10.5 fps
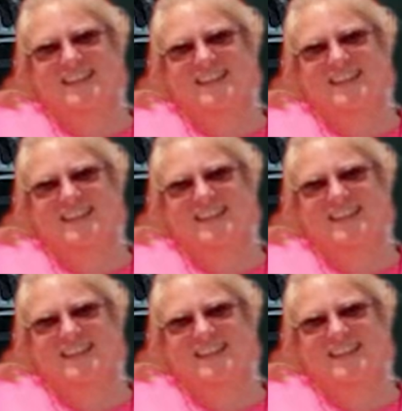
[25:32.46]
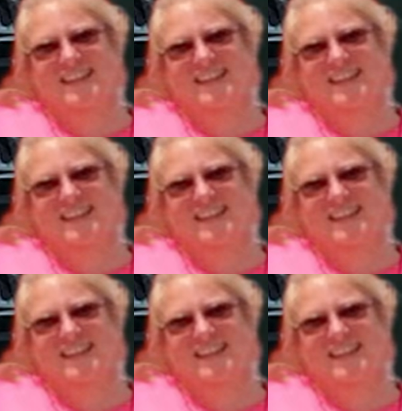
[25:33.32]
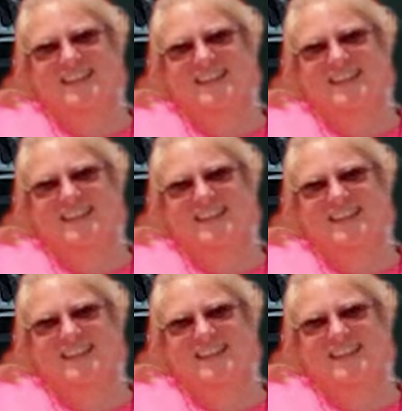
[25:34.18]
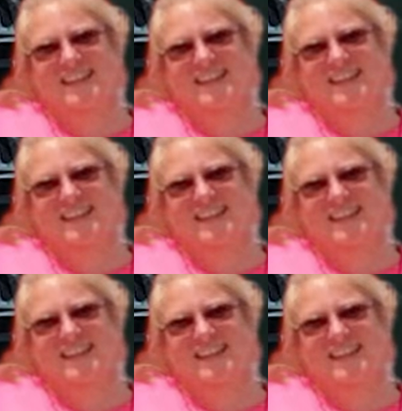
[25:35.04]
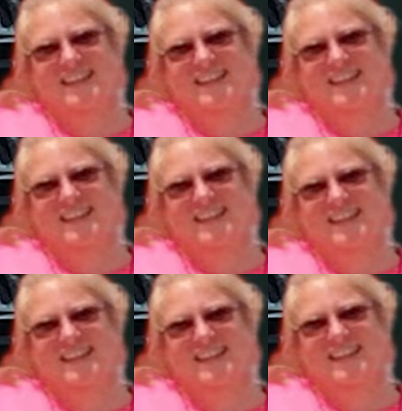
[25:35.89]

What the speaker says: No words are spoken by the person on screen.